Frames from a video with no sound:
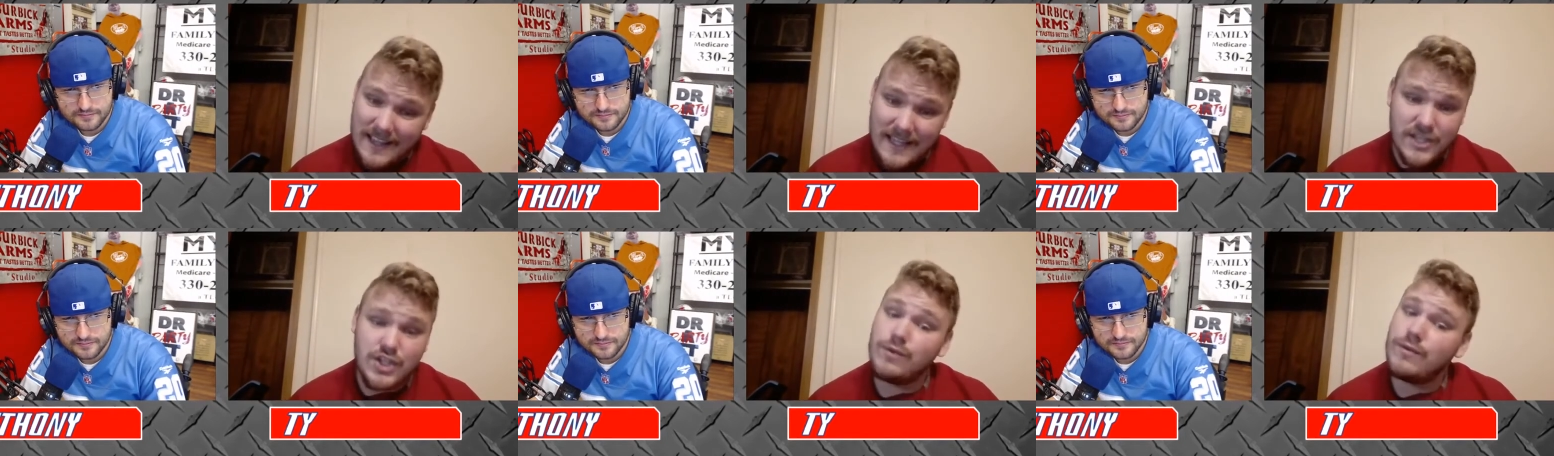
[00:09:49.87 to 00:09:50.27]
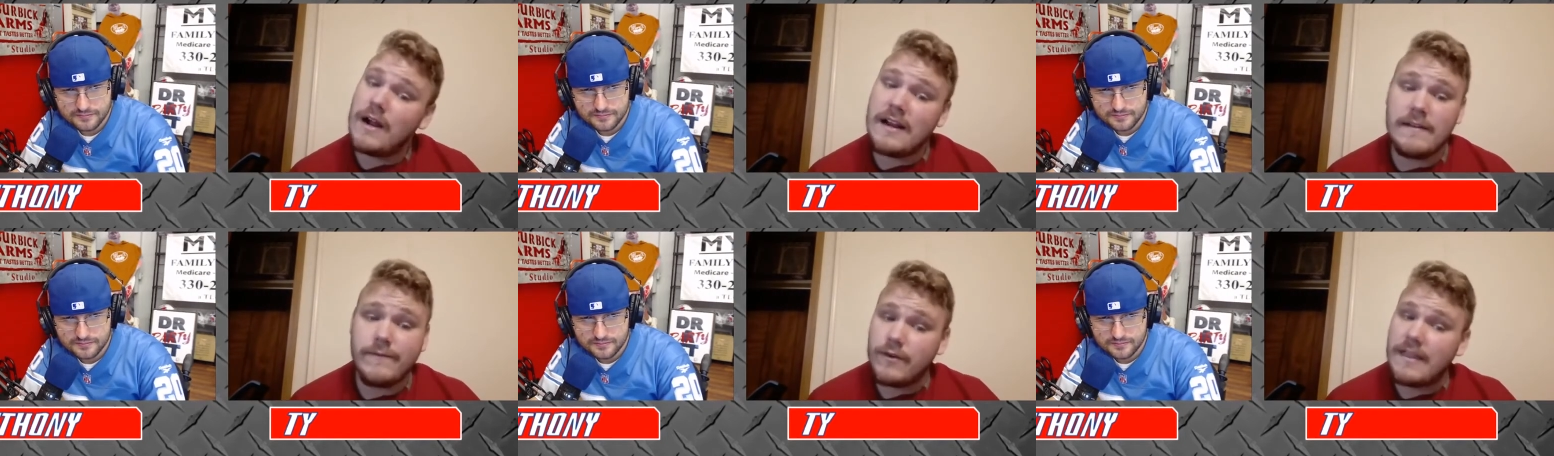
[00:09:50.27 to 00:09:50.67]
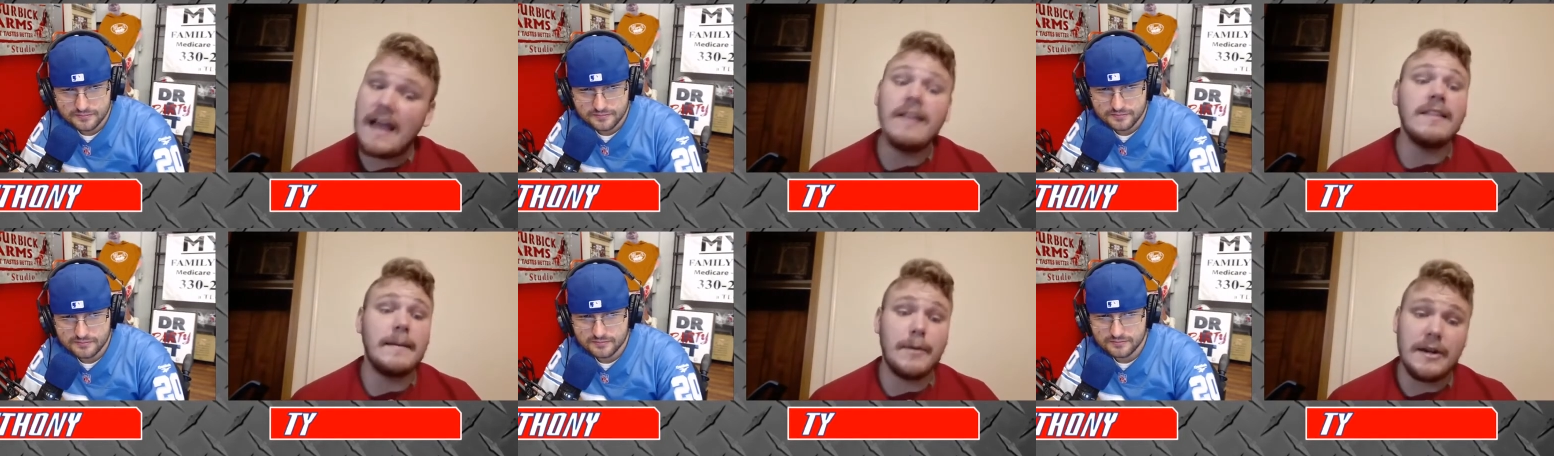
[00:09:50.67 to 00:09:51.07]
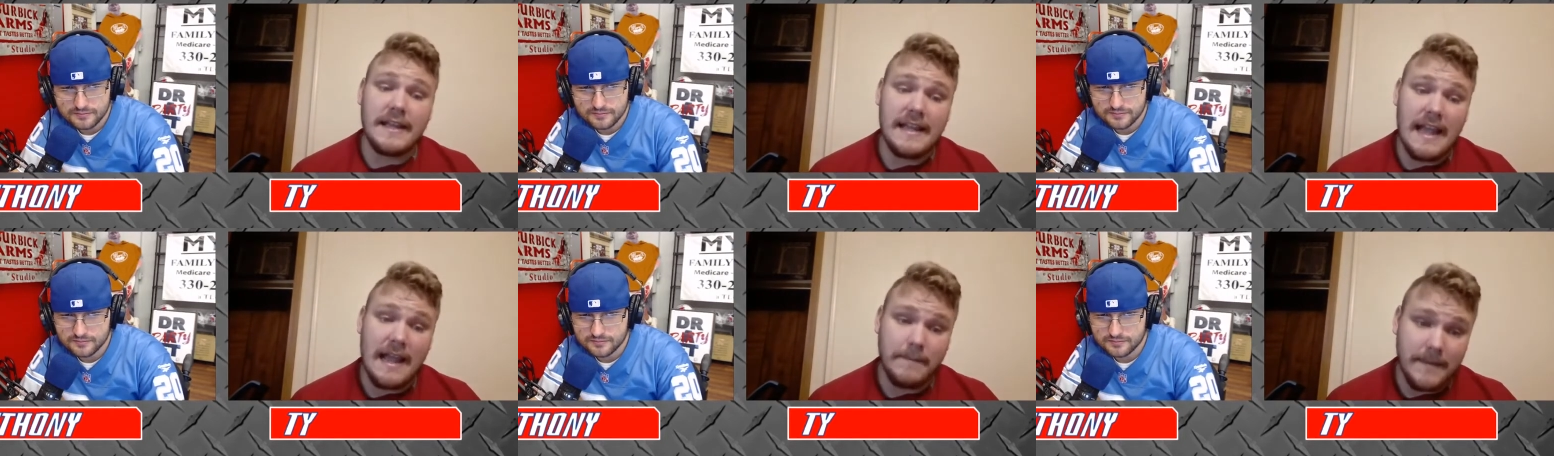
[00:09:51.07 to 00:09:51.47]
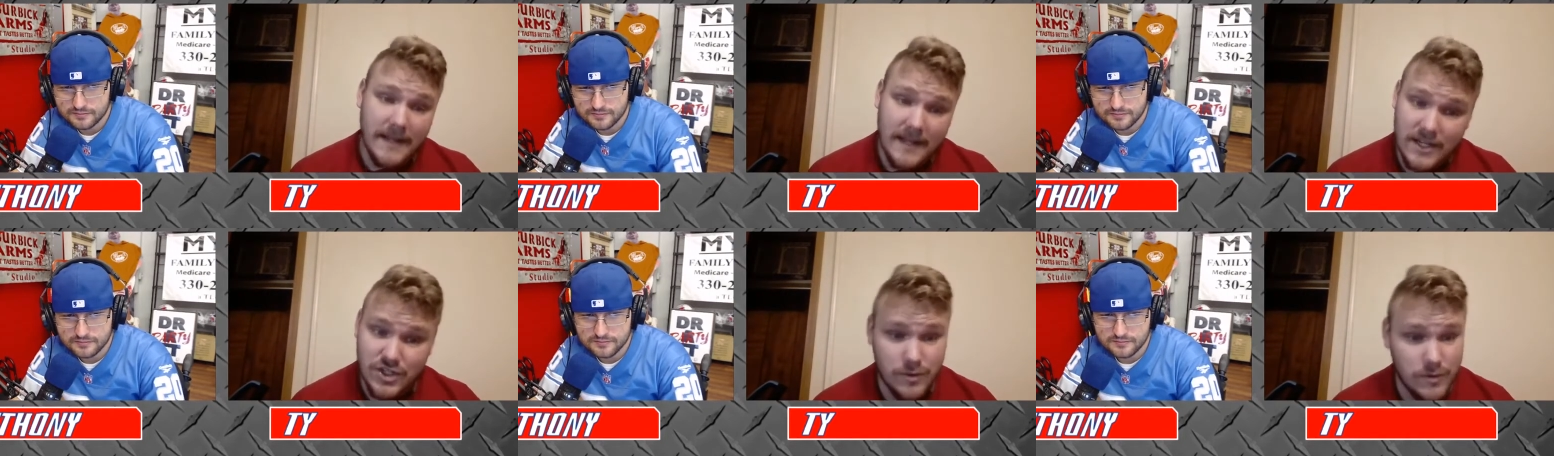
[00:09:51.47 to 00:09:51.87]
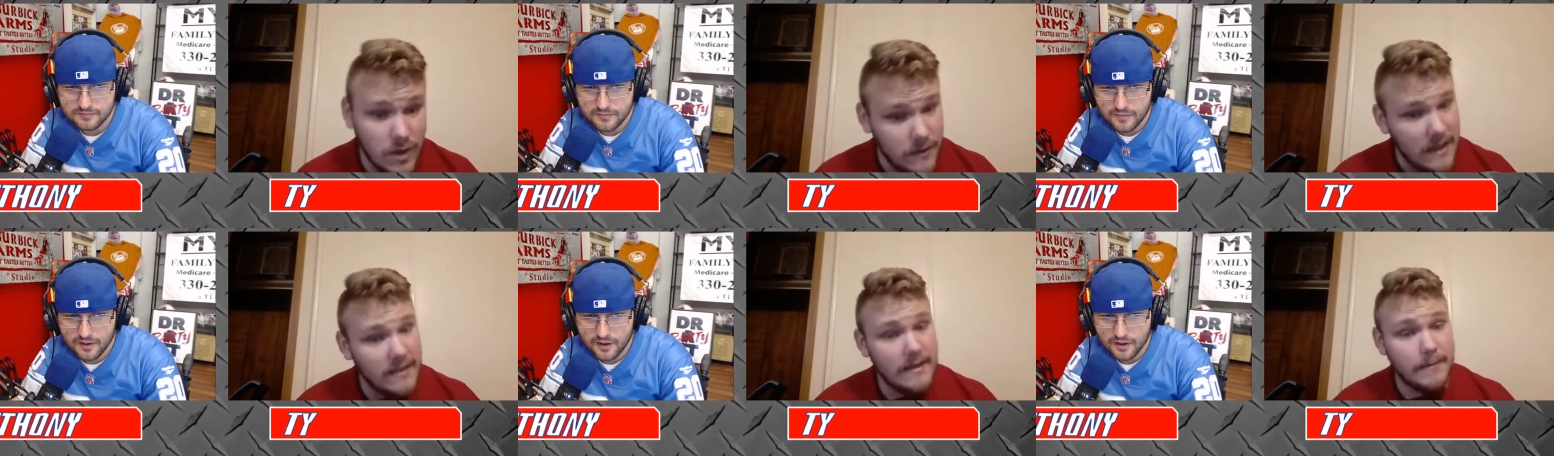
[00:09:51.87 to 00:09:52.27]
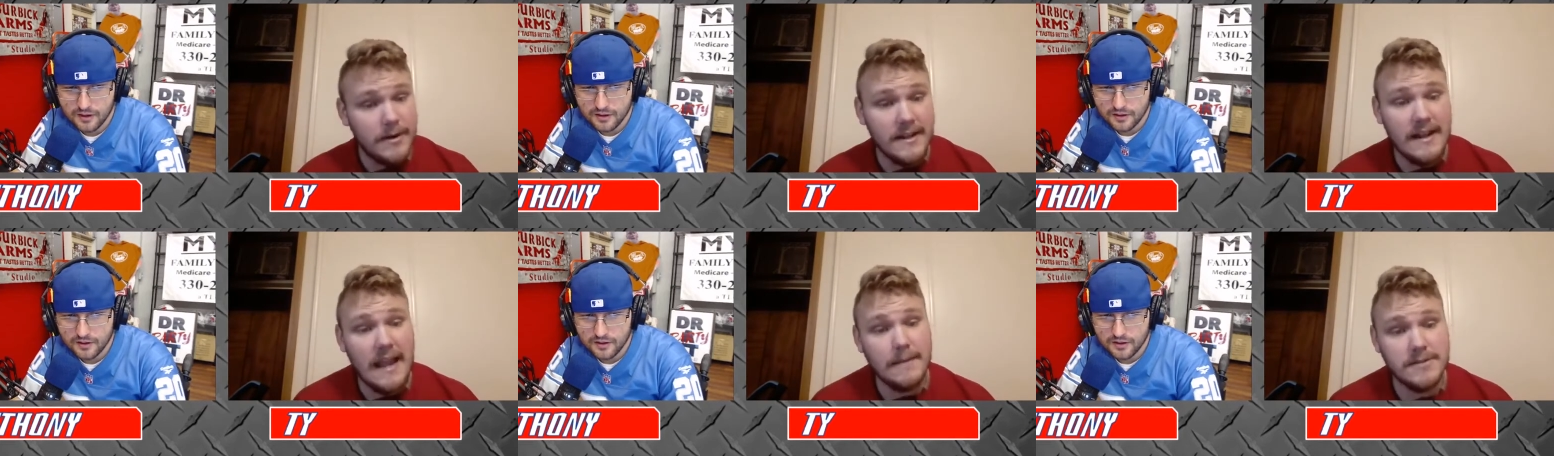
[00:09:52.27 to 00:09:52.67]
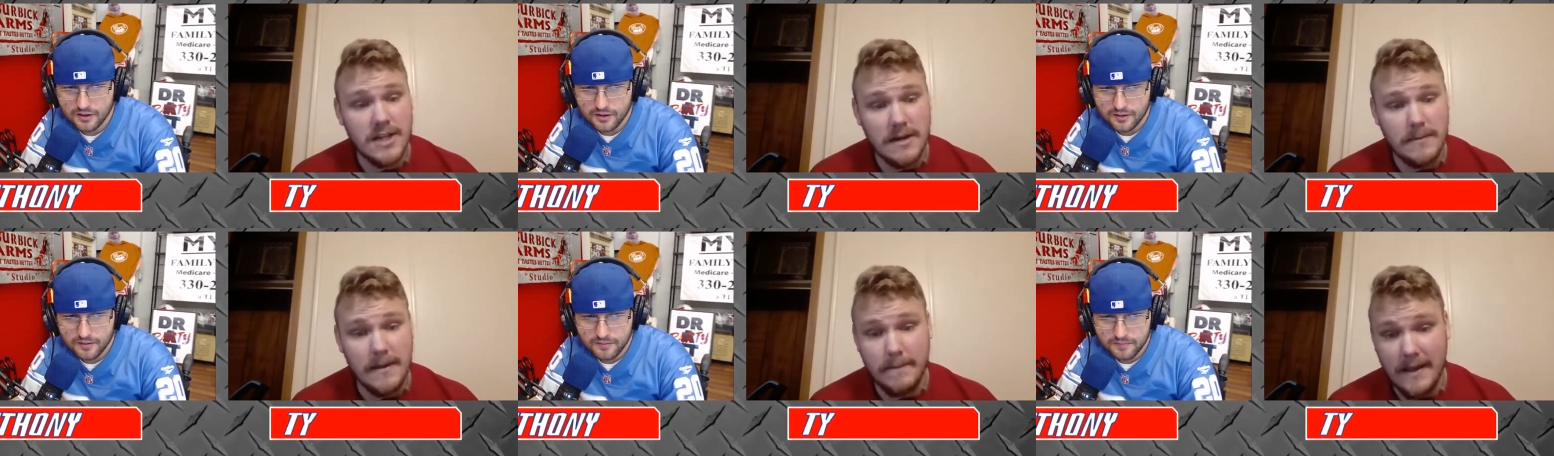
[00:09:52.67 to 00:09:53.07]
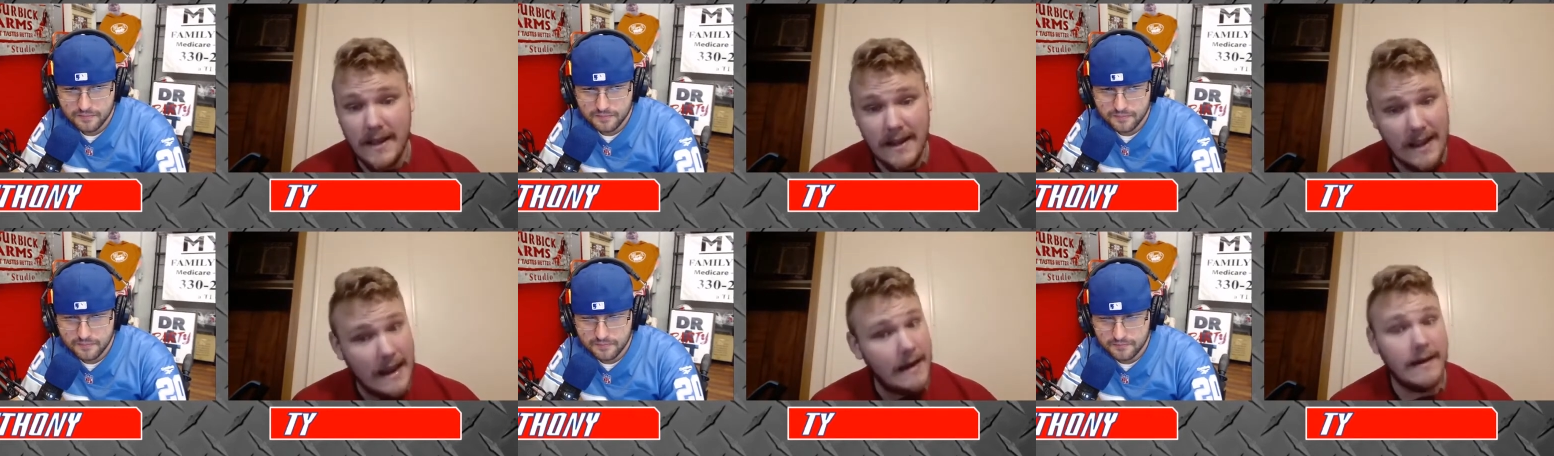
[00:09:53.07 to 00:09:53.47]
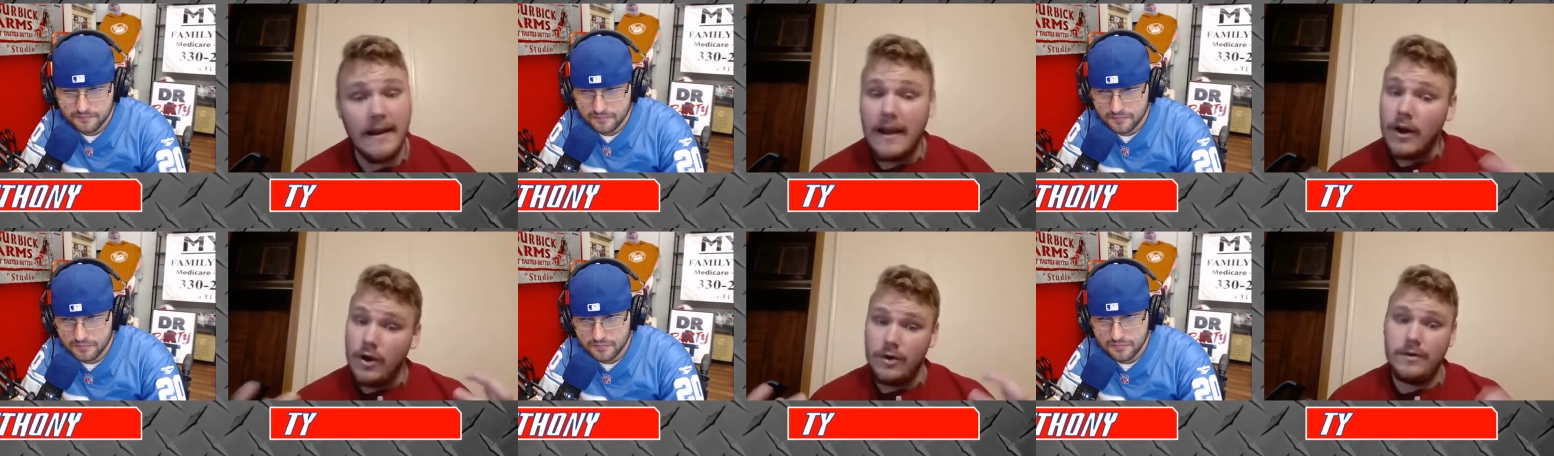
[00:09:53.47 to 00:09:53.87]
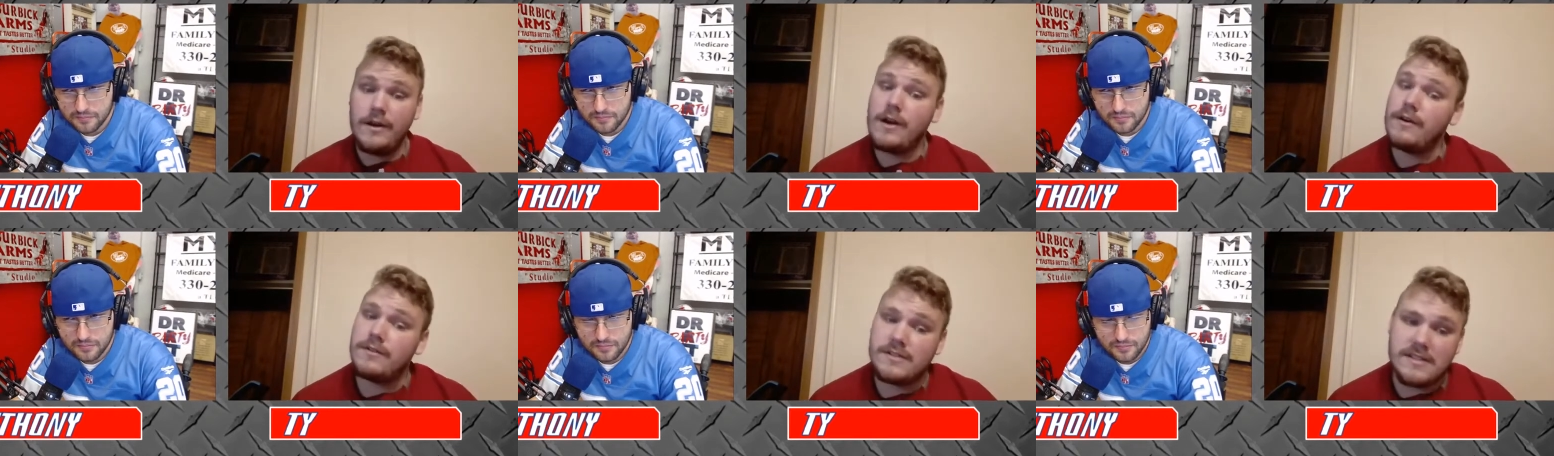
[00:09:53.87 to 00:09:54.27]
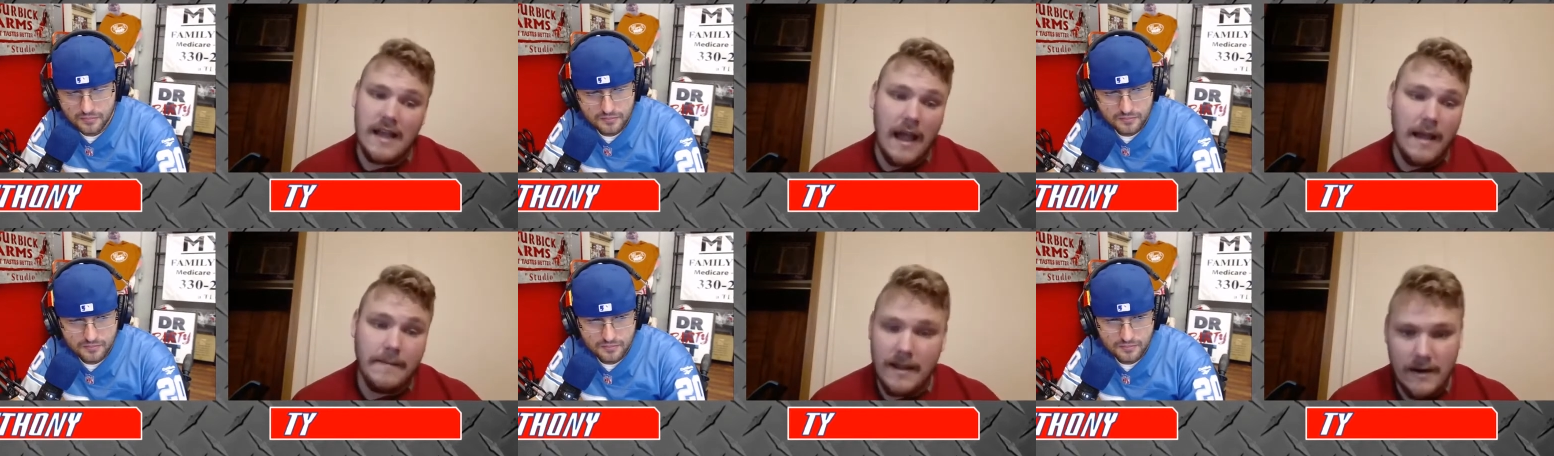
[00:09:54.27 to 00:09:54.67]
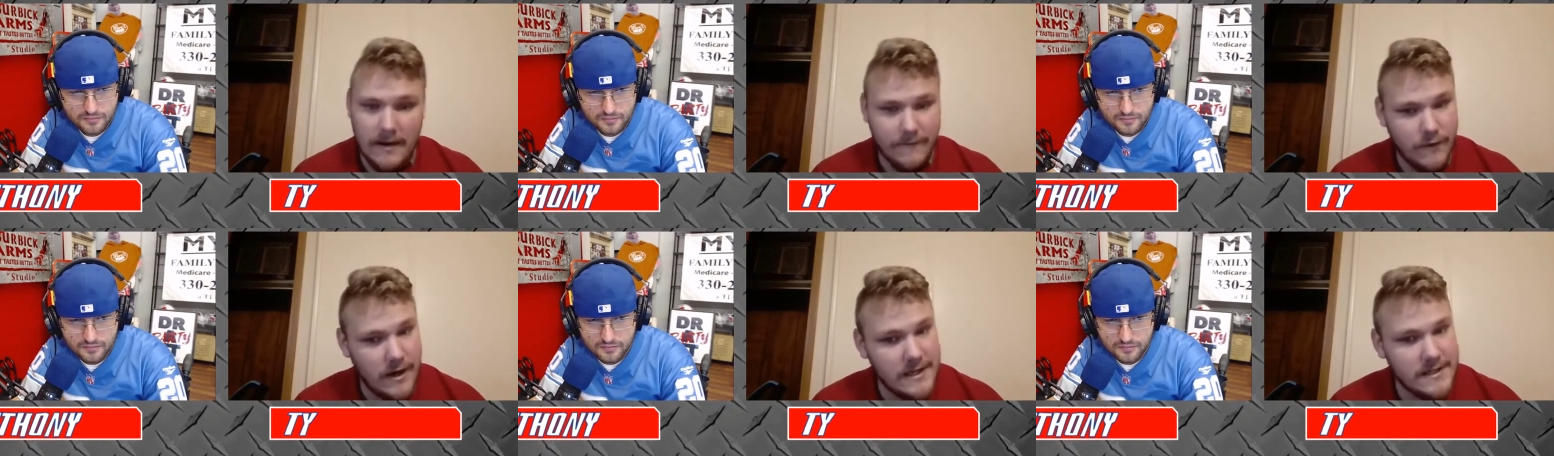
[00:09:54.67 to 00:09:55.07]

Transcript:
Speaker 1: get you ready for that Liberty game because you know that Liberty game's going to be big. And who knows? I mean, if